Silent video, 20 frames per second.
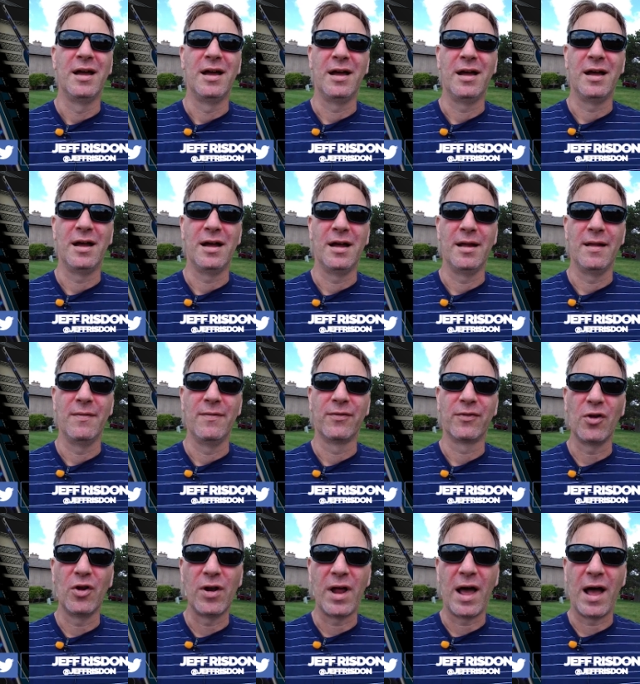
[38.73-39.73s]

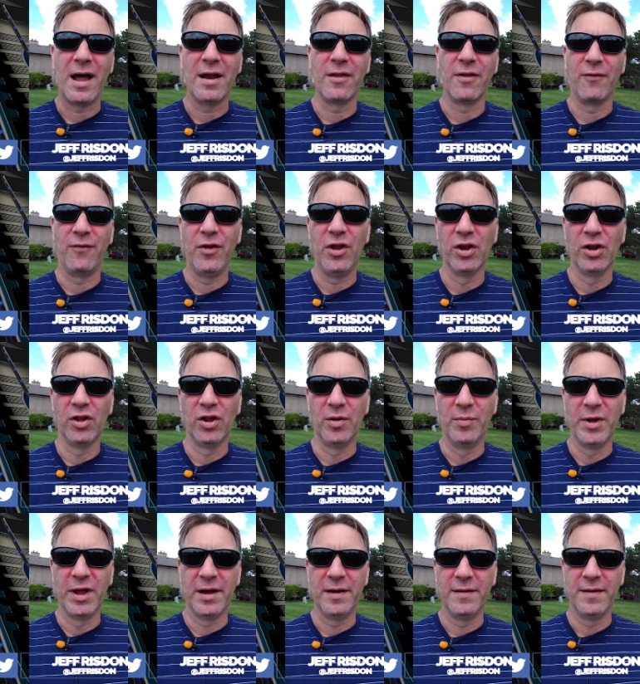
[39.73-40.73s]
Let's go to on the field a little
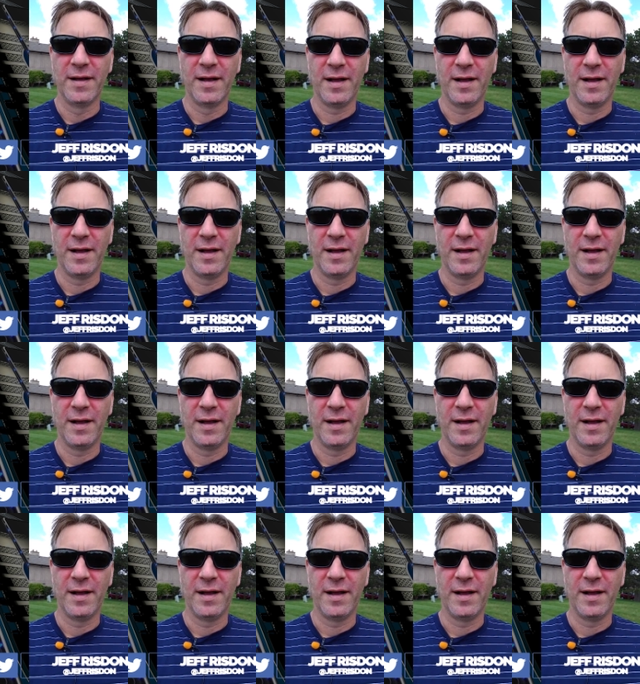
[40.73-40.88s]
bit.